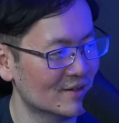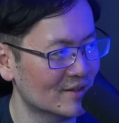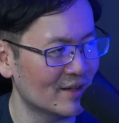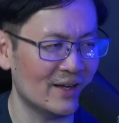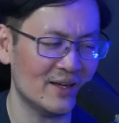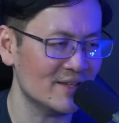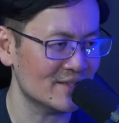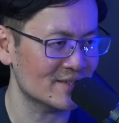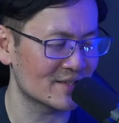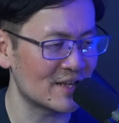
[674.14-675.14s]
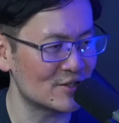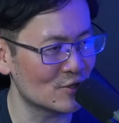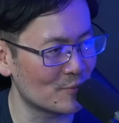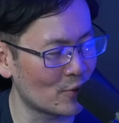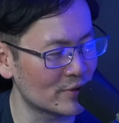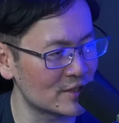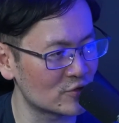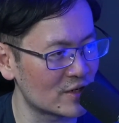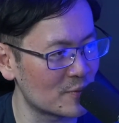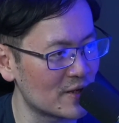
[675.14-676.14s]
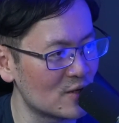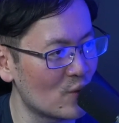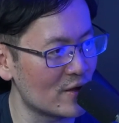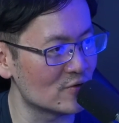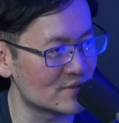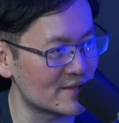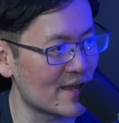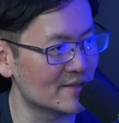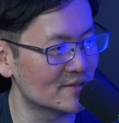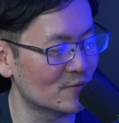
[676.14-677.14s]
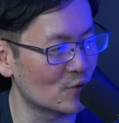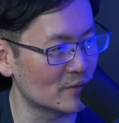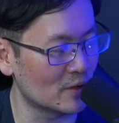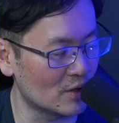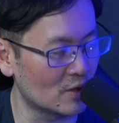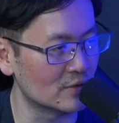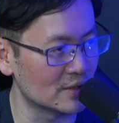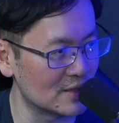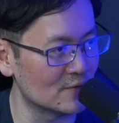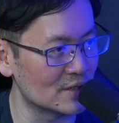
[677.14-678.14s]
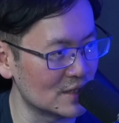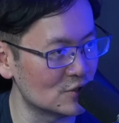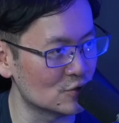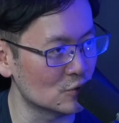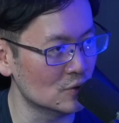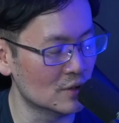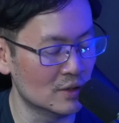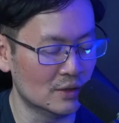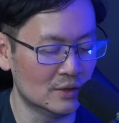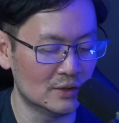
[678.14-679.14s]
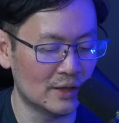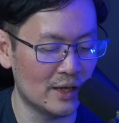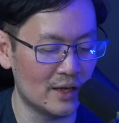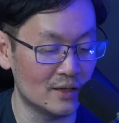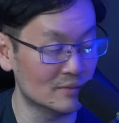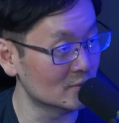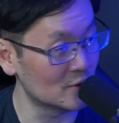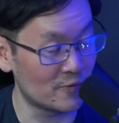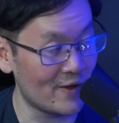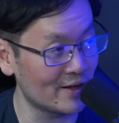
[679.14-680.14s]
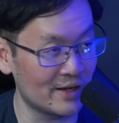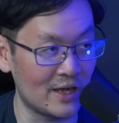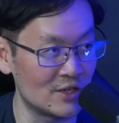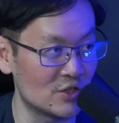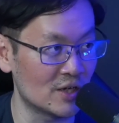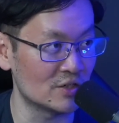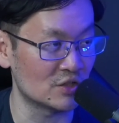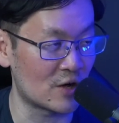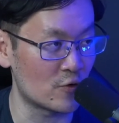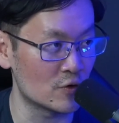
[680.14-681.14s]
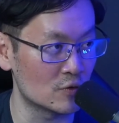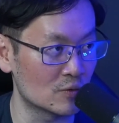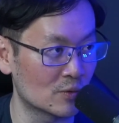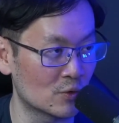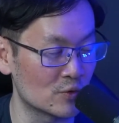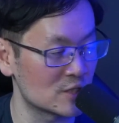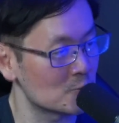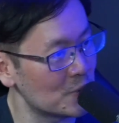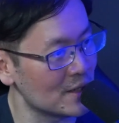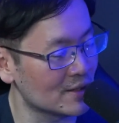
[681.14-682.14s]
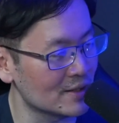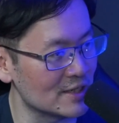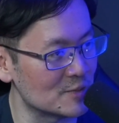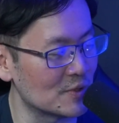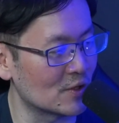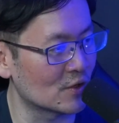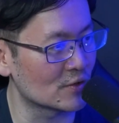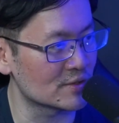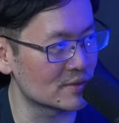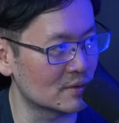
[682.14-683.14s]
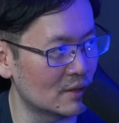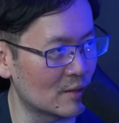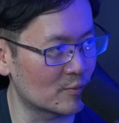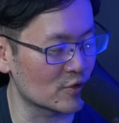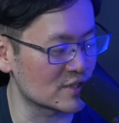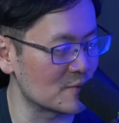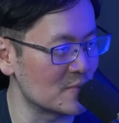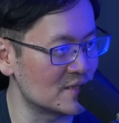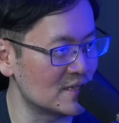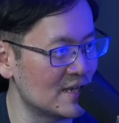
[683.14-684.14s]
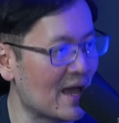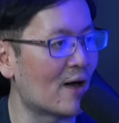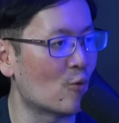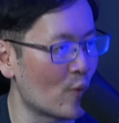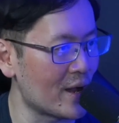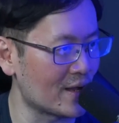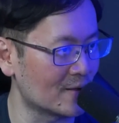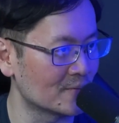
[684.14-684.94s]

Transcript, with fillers: I, I guess that's the nature of politics, right? Depending where you stand for on a given issue, and the fact KJ and Shahril could speak is because their proximity away